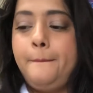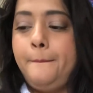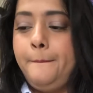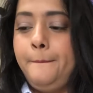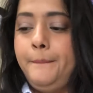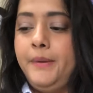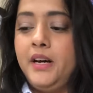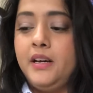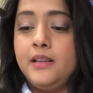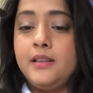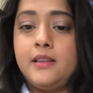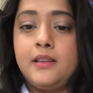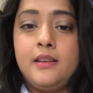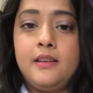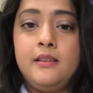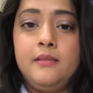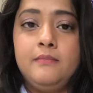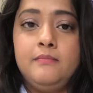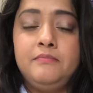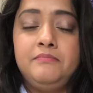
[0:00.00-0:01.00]
But
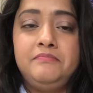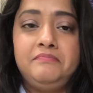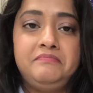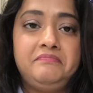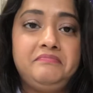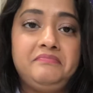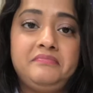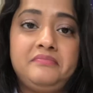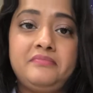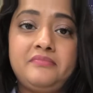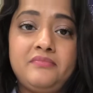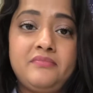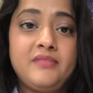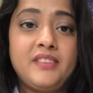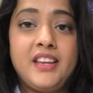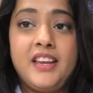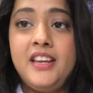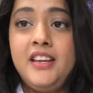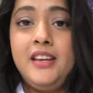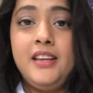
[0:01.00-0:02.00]

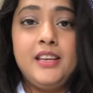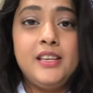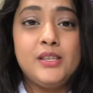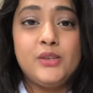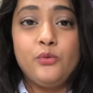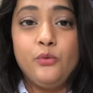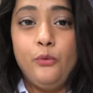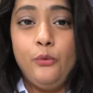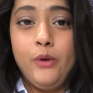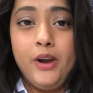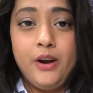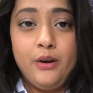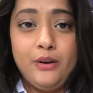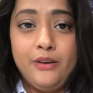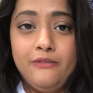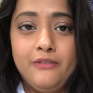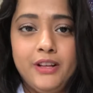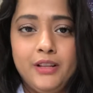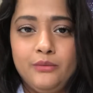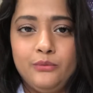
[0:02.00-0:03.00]
it is
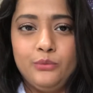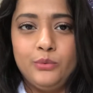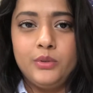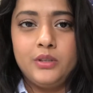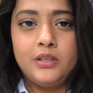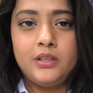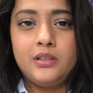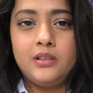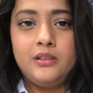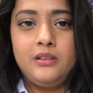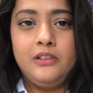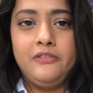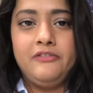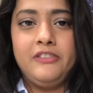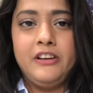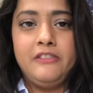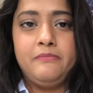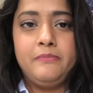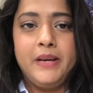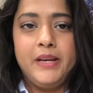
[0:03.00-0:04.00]
very well worth the £5.